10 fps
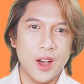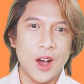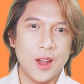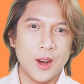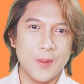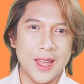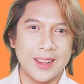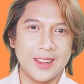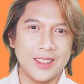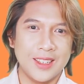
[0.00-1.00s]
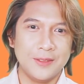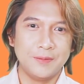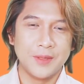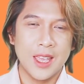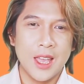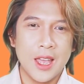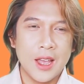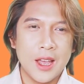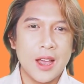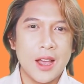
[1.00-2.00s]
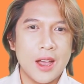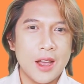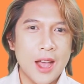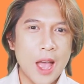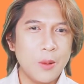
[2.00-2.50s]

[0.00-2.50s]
automatically. I